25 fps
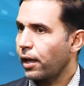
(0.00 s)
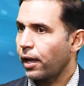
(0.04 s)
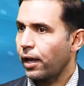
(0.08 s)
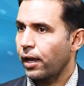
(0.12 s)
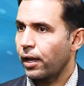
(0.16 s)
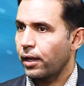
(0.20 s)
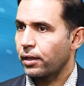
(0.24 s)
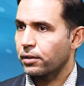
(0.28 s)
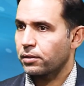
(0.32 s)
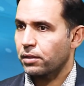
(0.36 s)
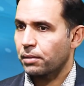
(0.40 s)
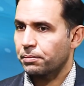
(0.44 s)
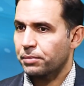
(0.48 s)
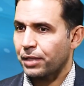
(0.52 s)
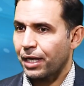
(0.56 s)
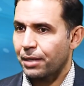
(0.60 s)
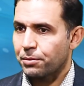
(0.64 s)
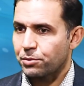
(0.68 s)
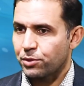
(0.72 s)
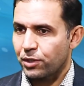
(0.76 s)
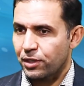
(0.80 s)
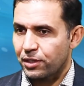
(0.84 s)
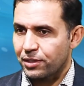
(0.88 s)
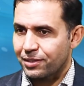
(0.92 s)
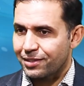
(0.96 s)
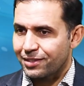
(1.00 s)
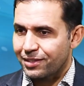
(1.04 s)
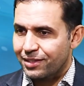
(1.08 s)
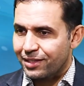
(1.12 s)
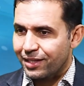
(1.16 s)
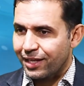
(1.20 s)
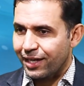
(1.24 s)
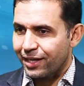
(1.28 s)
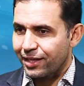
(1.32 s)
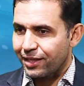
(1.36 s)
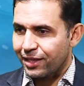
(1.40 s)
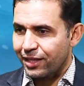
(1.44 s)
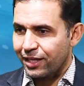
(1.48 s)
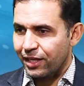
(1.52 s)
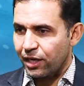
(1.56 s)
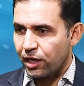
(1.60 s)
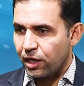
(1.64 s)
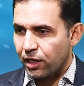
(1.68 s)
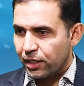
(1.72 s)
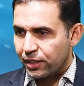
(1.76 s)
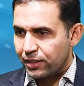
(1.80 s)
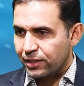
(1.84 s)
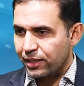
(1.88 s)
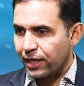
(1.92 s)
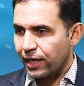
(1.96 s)
and sometimes there's the
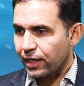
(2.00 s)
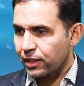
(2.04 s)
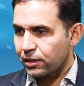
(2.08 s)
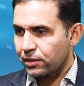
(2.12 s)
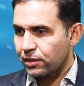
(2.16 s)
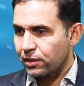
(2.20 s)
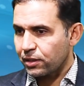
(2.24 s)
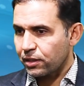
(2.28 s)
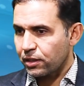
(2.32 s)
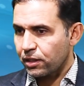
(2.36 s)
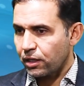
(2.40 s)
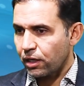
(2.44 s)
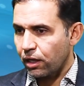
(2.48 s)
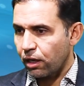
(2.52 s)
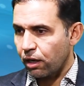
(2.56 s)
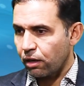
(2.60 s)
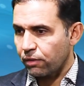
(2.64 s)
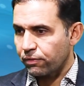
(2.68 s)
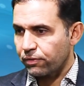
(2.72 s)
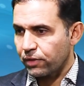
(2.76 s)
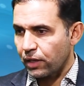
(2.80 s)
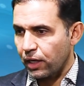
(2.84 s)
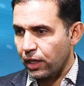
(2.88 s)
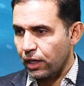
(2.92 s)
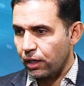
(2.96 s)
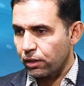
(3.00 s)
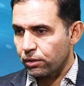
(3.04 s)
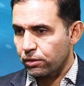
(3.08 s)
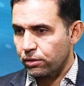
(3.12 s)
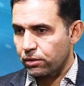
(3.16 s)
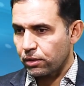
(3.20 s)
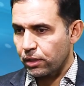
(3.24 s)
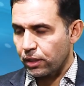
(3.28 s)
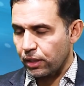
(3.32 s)
architect of the house,